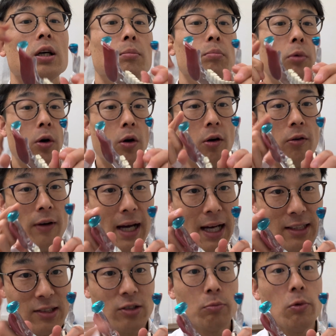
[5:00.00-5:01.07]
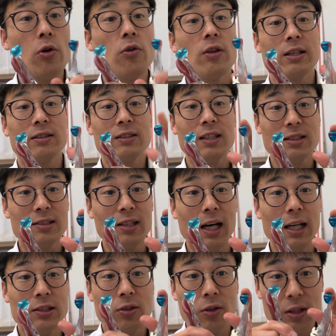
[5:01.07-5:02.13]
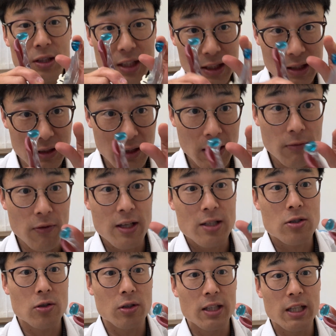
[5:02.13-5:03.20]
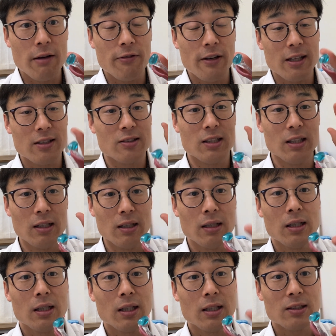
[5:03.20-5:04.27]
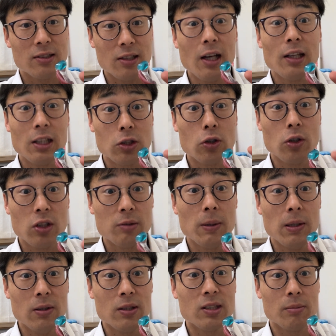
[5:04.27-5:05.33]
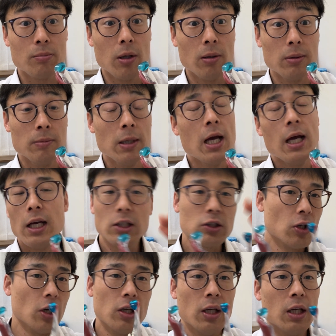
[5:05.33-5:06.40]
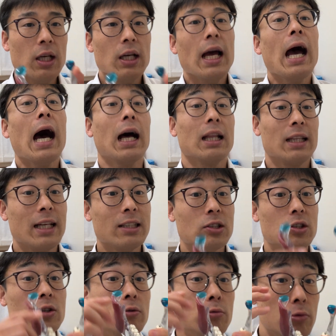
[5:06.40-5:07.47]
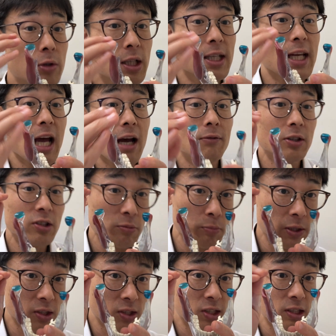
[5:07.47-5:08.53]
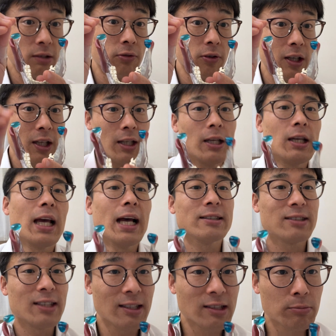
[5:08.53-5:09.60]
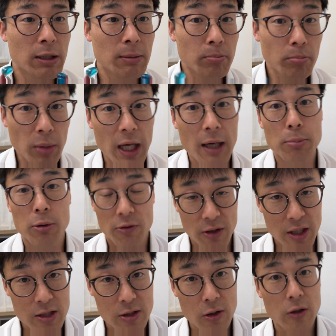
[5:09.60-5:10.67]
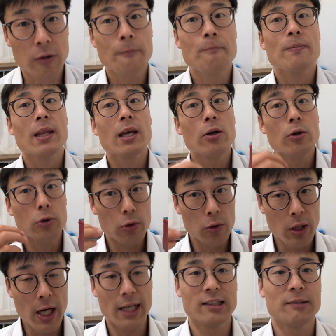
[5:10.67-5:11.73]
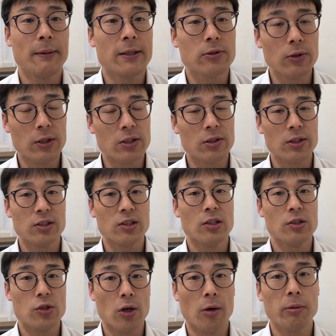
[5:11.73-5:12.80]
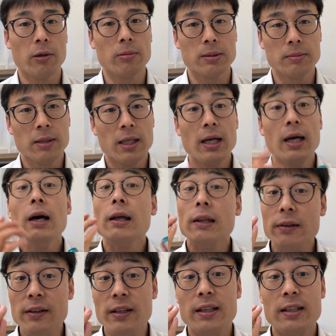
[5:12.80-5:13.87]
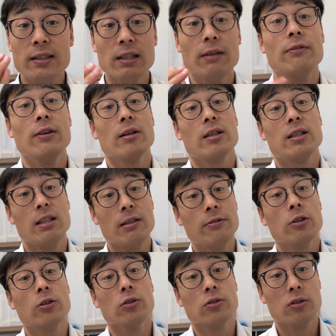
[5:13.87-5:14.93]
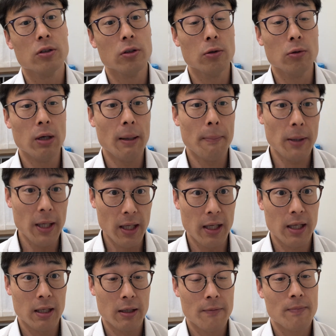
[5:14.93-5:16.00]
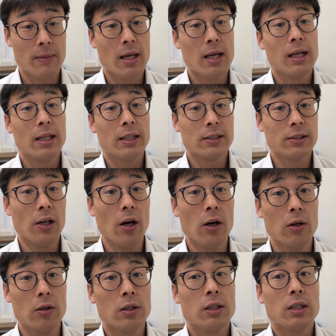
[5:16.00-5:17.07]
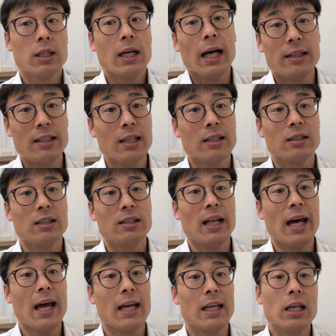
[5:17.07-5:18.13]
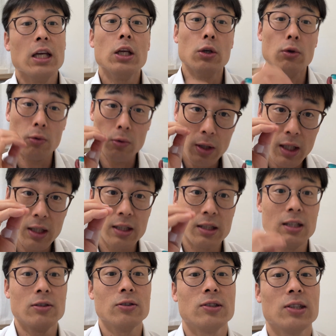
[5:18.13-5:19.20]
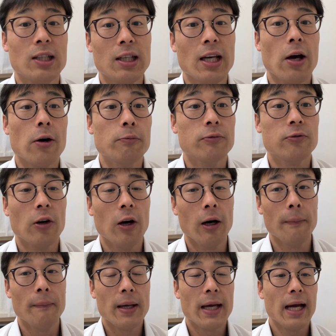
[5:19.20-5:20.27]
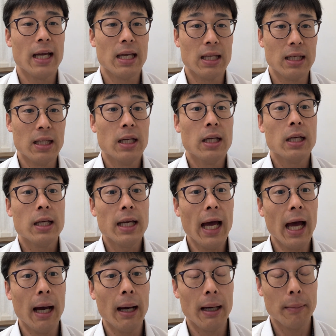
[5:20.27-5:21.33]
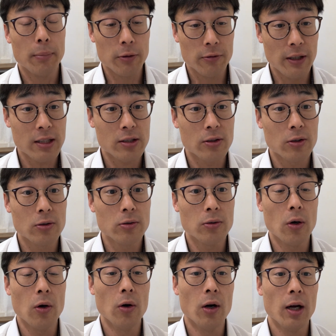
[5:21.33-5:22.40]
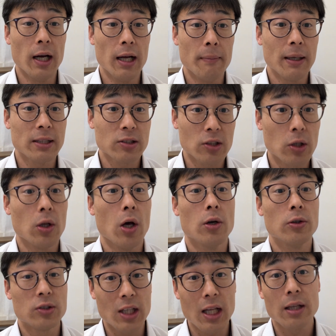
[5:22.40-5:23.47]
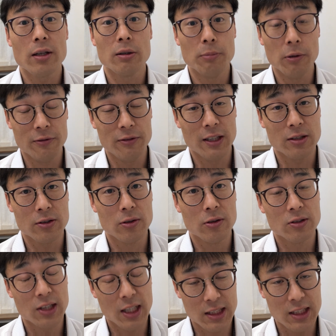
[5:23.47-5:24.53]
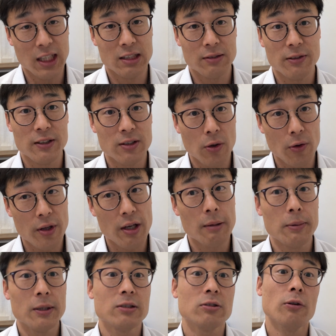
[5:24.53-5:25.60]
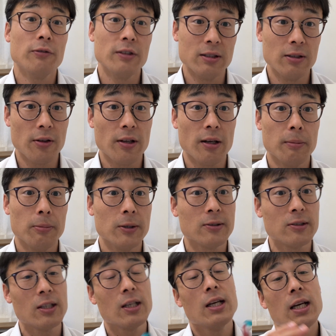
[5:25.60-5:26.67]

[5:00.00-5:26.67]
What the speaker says: move as smooth as this side. So it just eventually affects the side that you're experiencing problem. So unless you really have a specific assessment by a professional who has special interest in jaw problem, these are very difficult to pick. So at the end of the day, you really need to seek help from a professional or a musculoskeletal professional, such as physical therapist or physiotherapist,